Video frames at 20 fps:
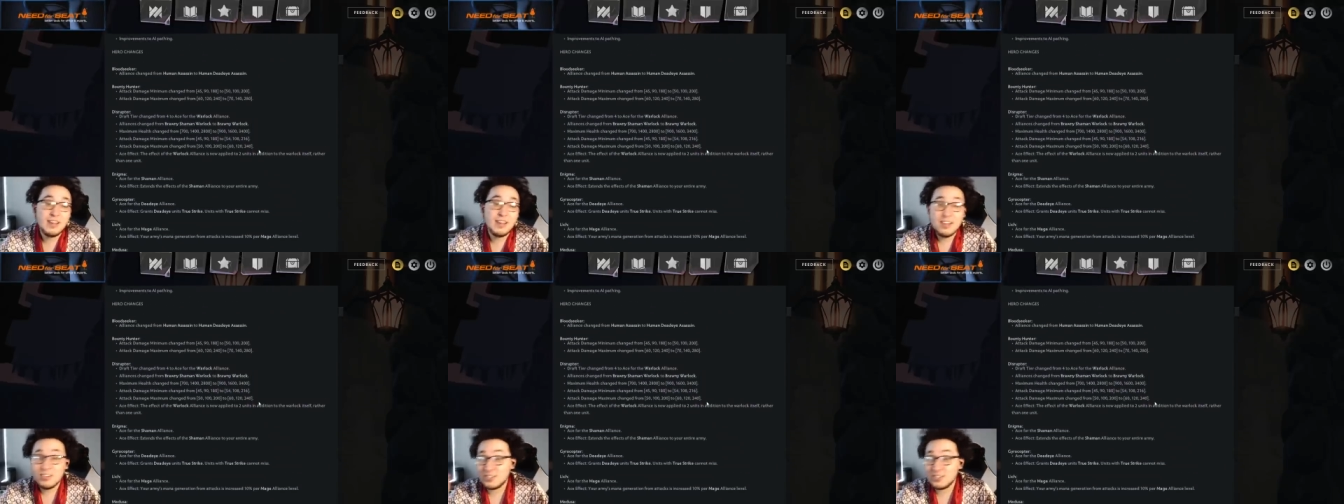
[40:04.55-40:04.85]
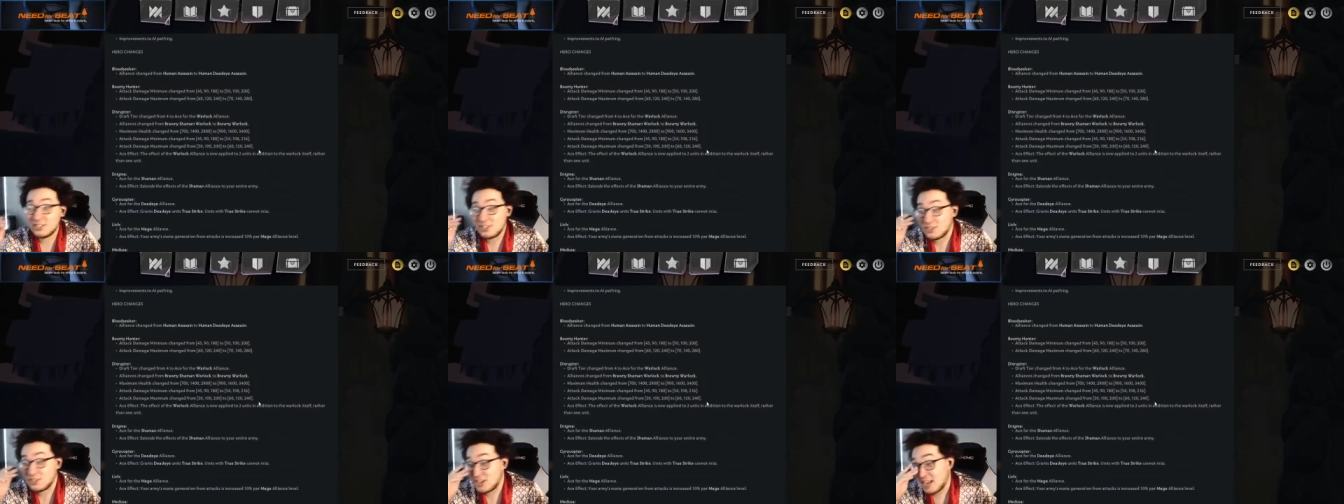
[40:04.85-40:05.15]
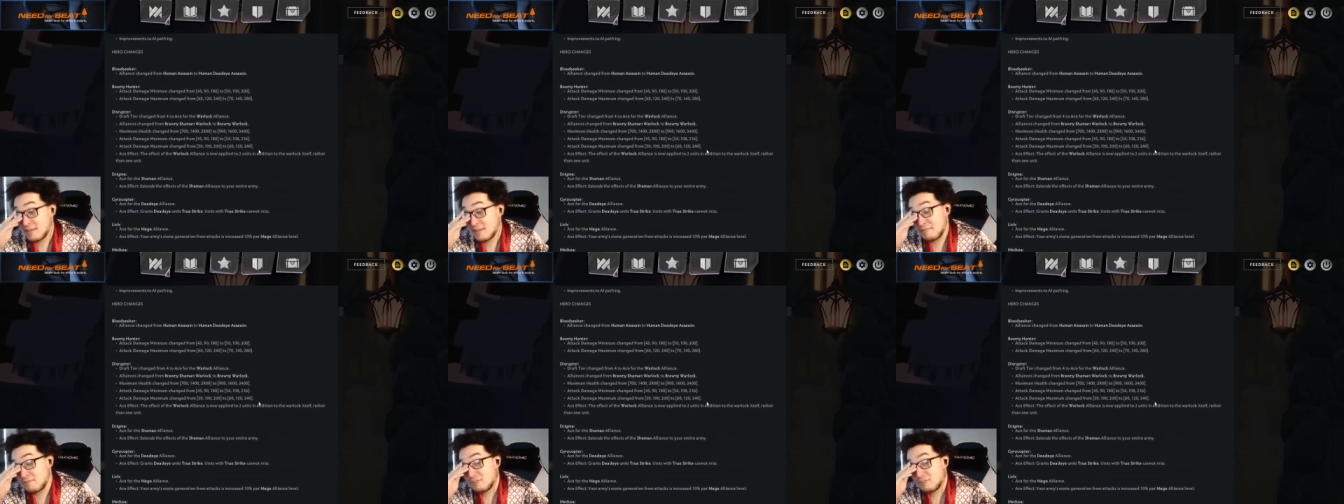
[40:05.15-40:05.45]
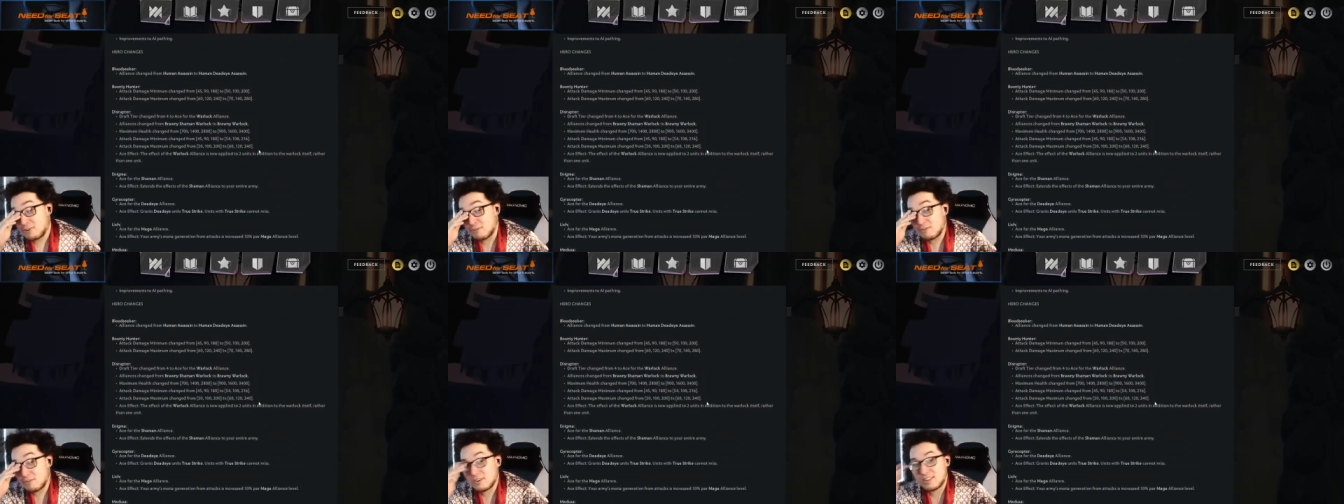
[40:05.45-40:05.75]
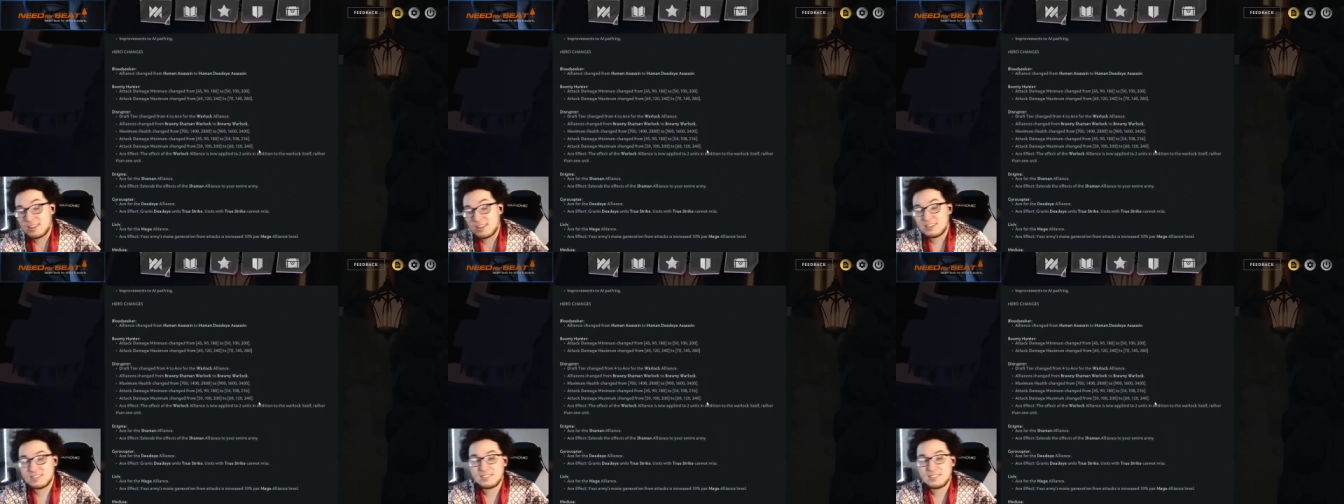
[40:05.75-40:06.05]
just jam 4
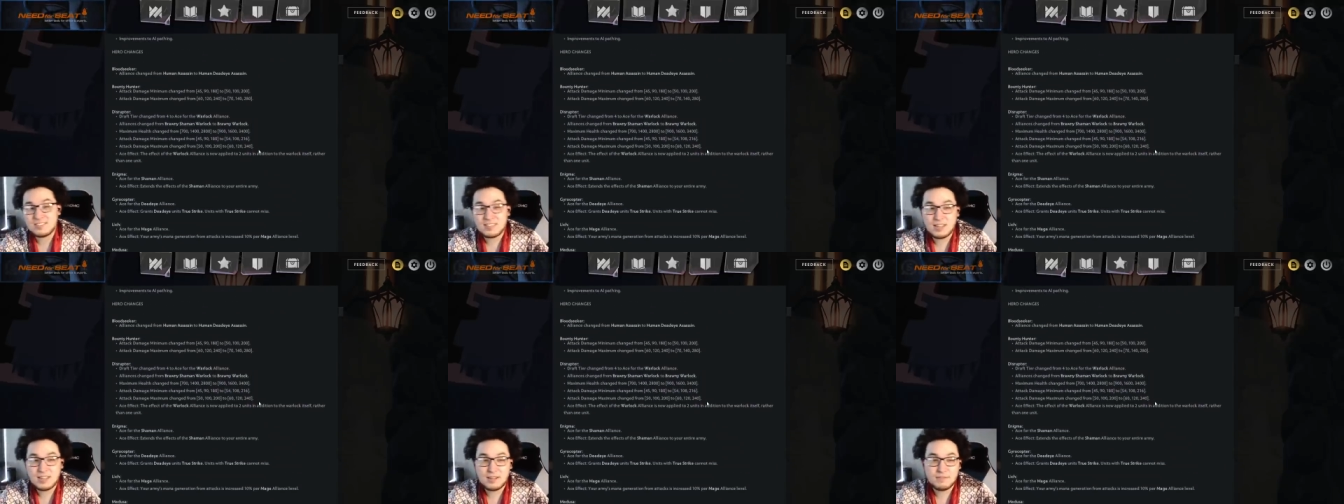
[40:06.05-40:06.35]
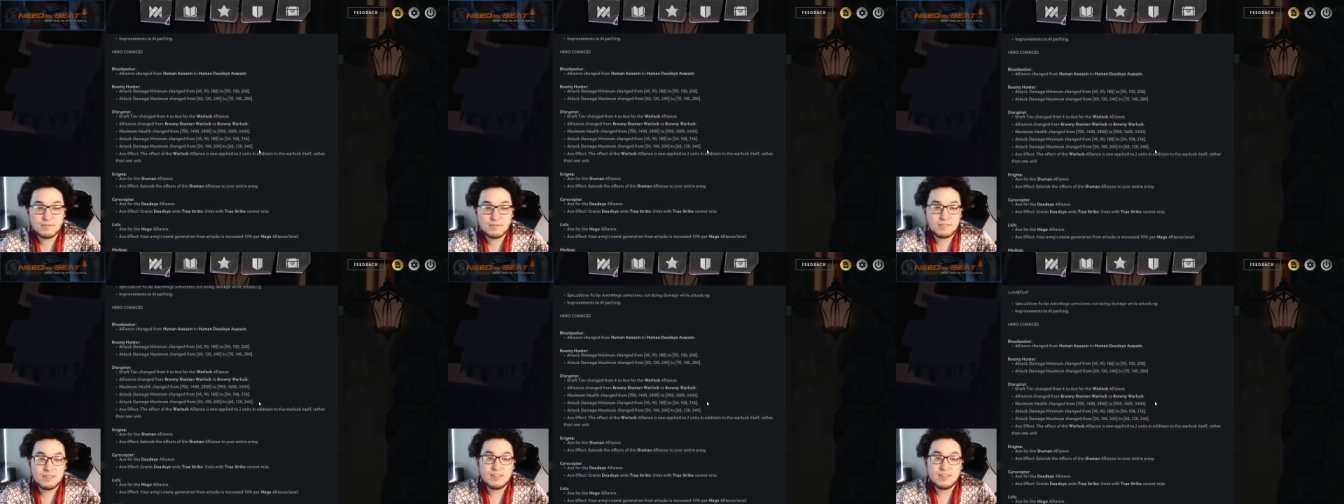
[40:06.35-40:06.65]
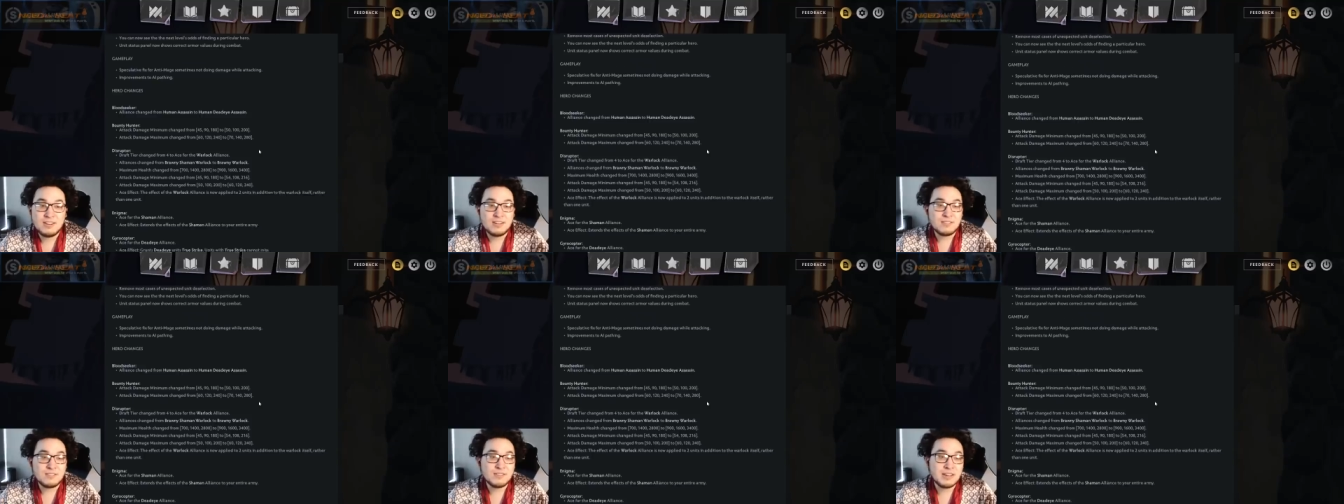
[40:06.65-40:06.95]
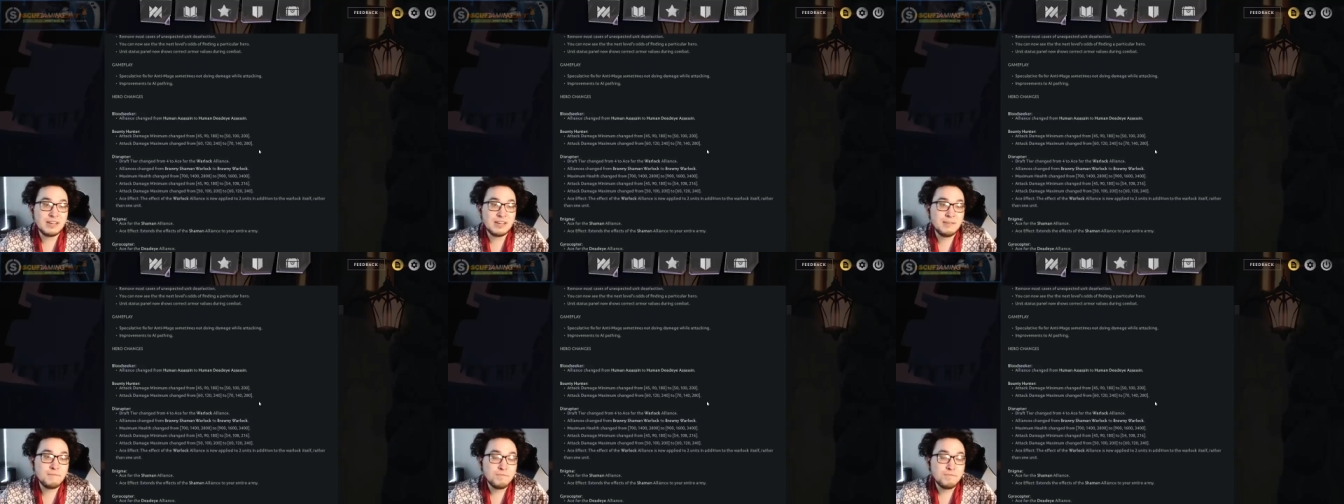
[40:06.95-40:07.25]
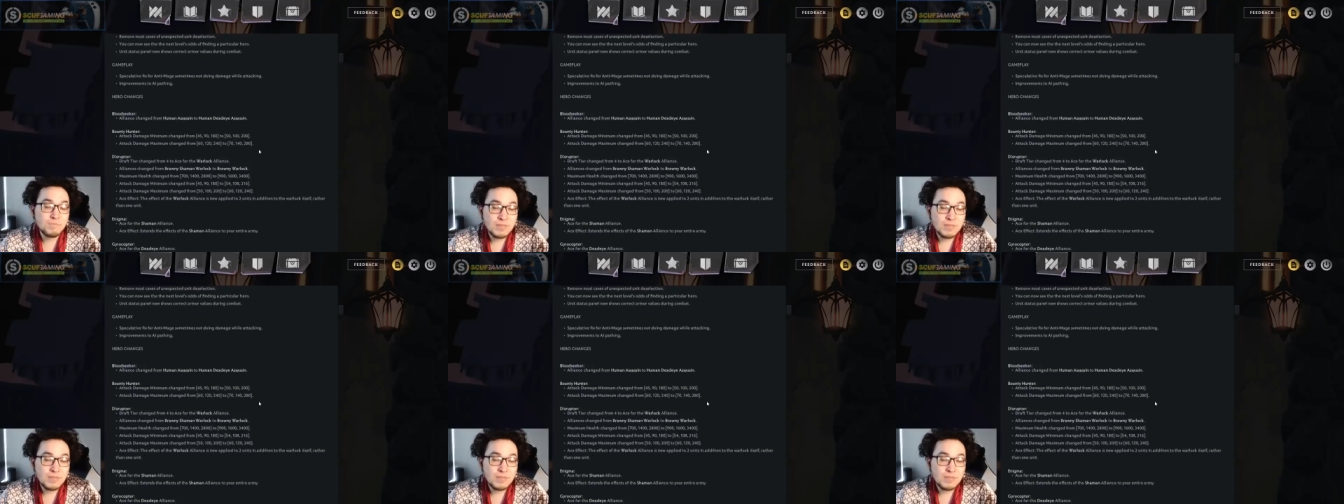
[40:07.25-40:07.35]
Warlocks and stuff, right?